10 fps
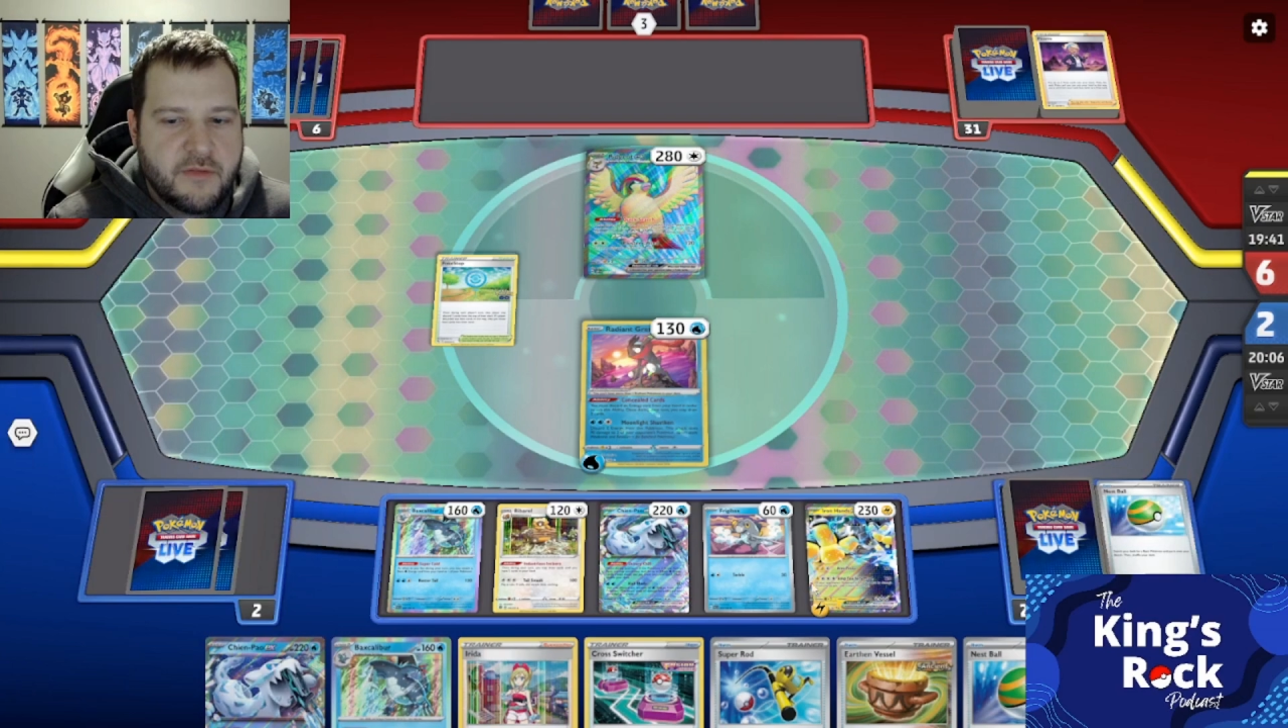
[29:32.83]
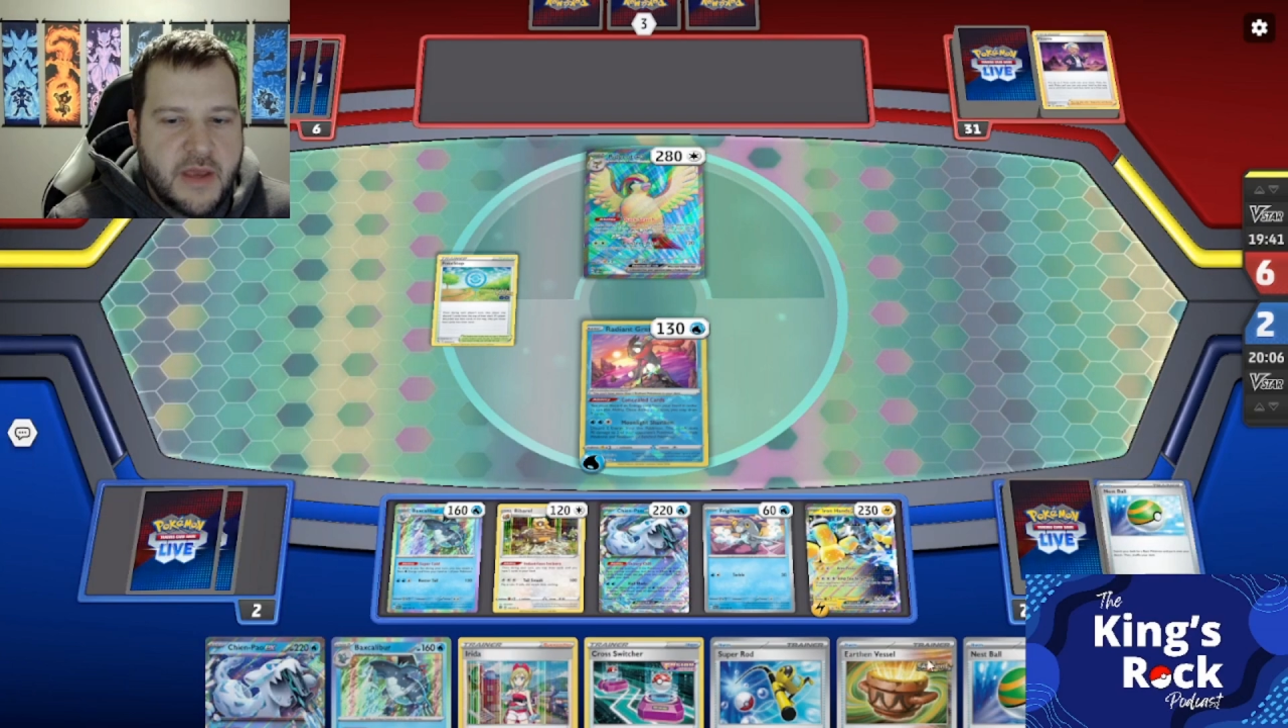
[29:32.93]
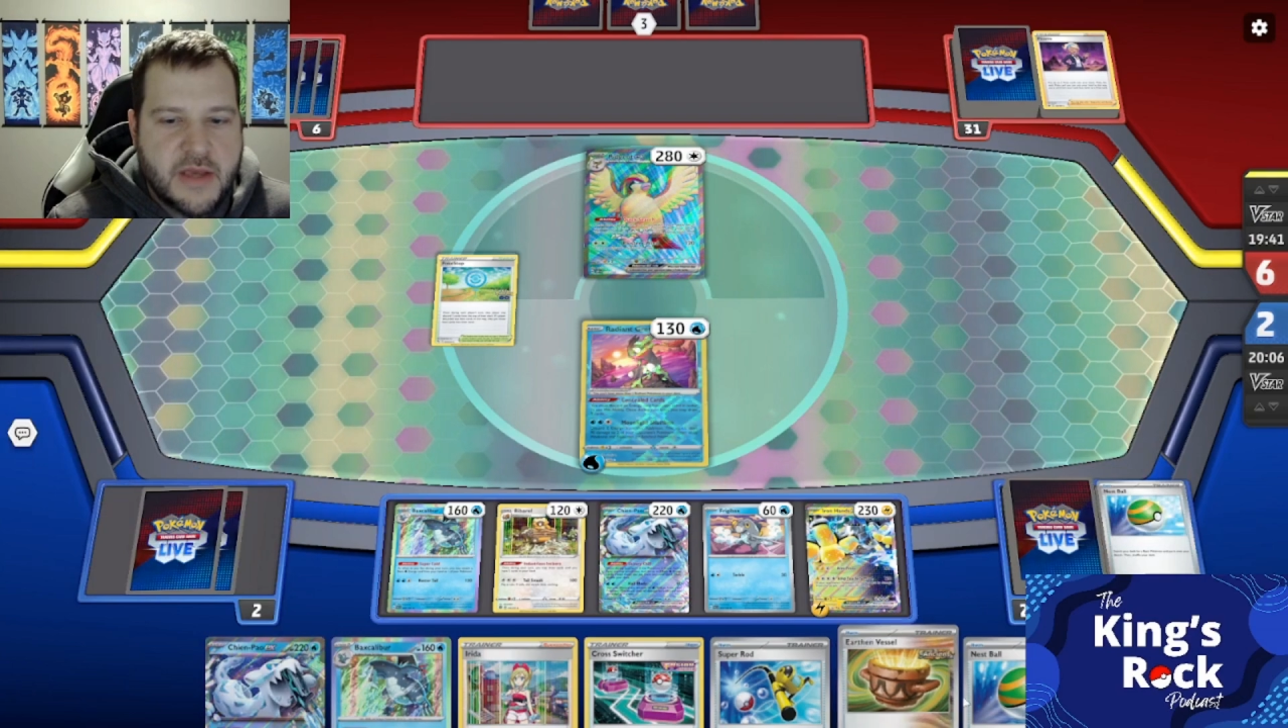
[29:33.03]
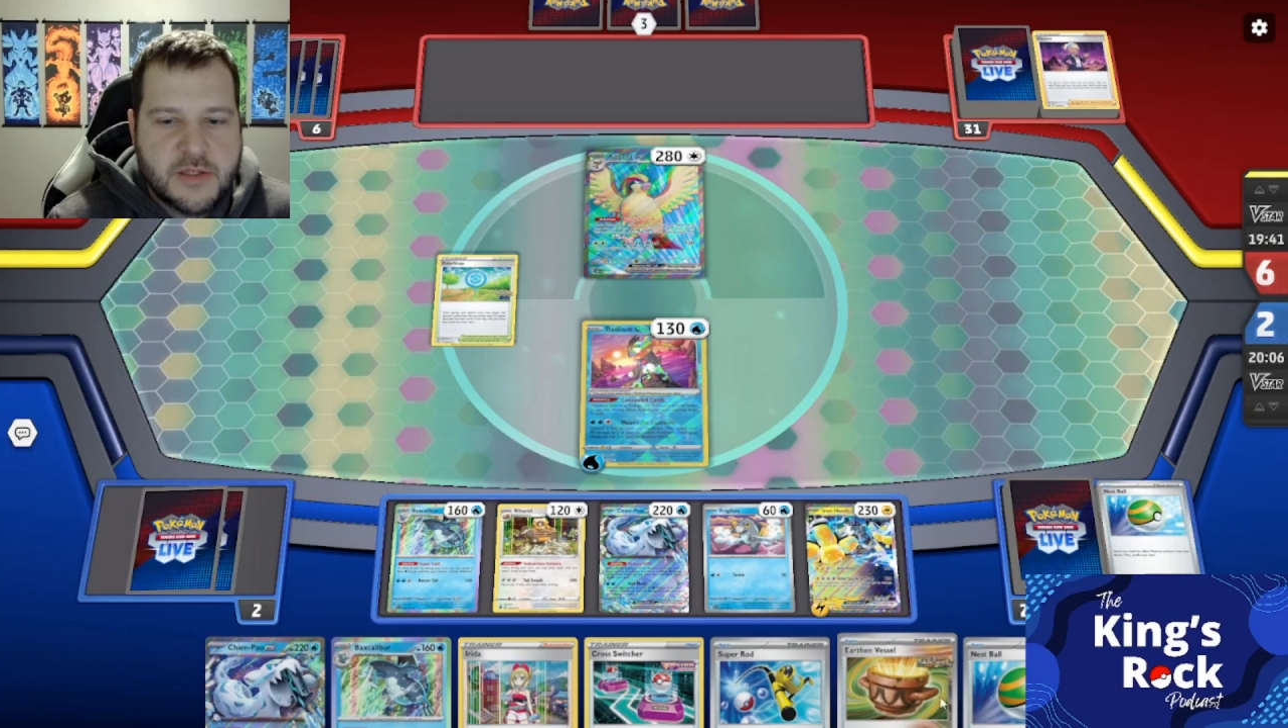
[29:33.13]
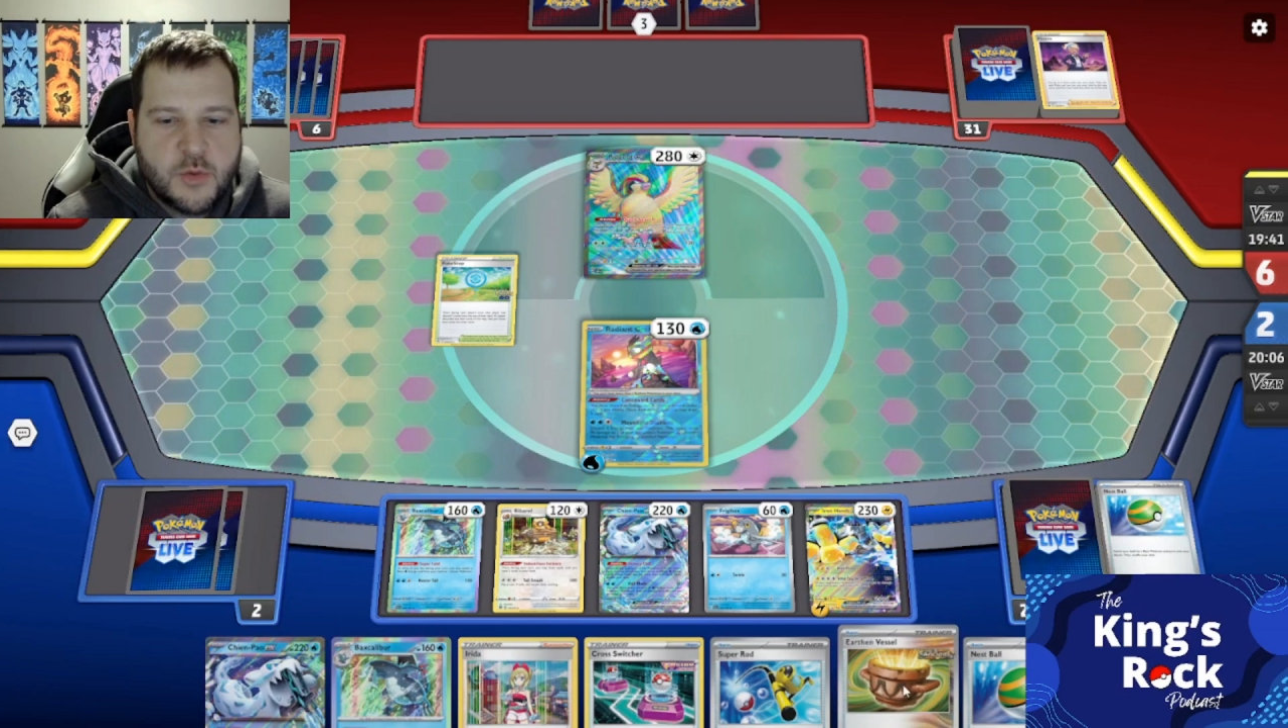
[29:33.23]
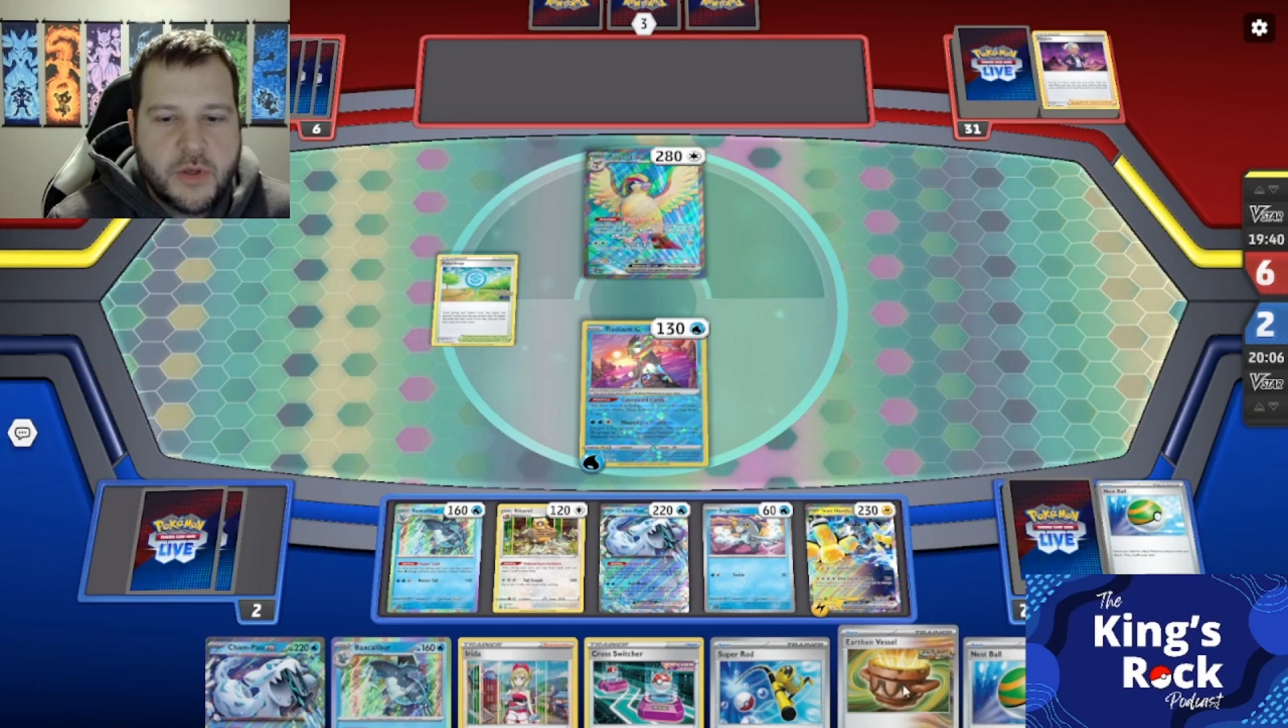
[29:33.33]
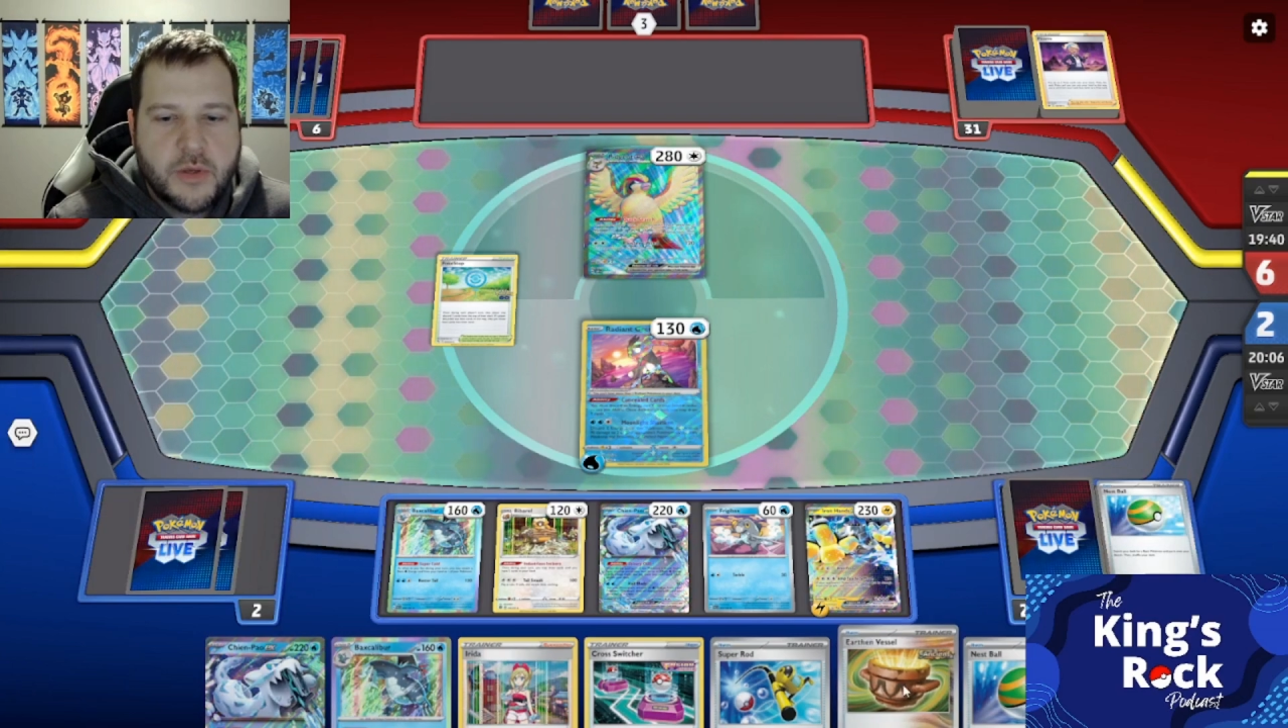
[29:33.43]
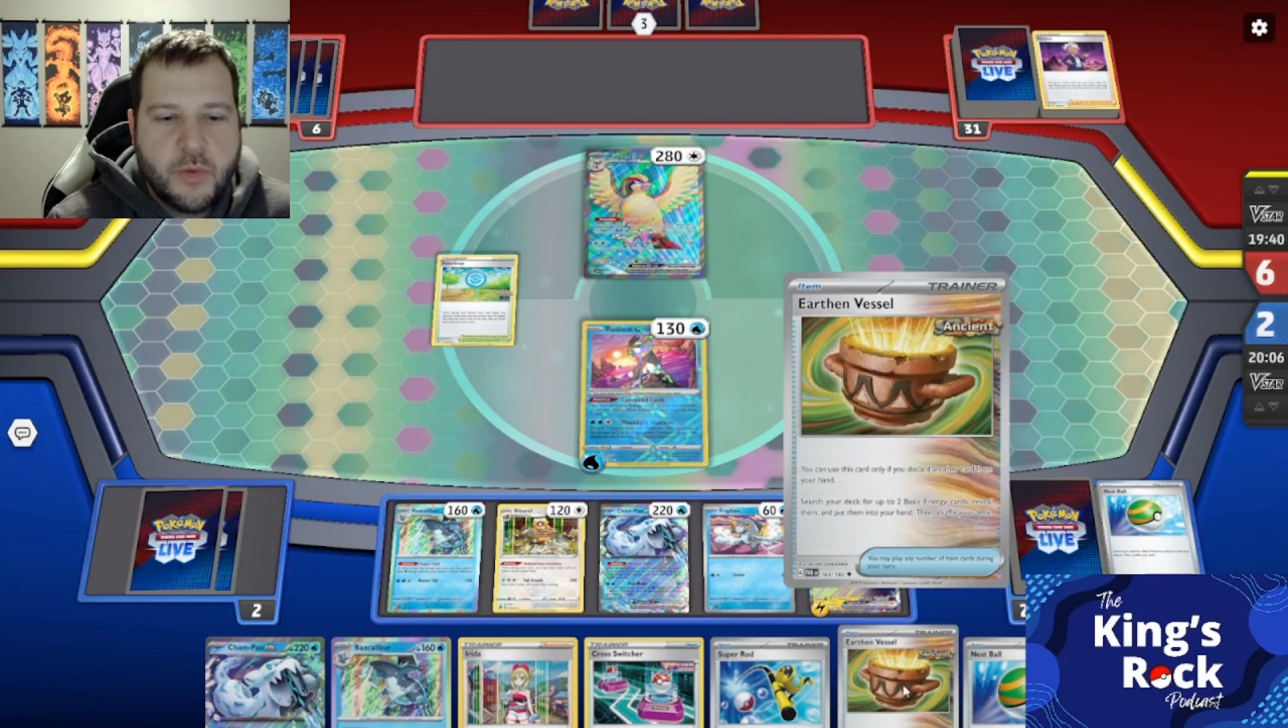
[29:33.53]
Yeah, so